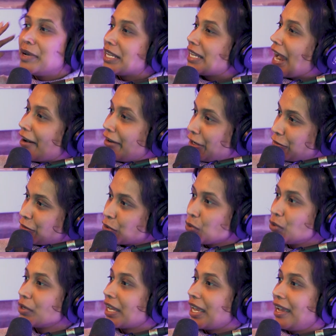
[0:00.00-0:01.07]
But he carried on
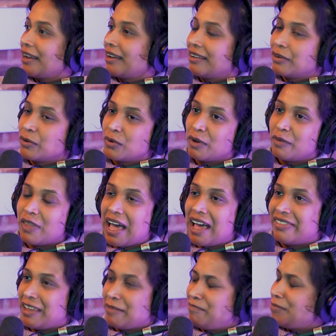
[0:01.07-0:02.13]
talking and all of that.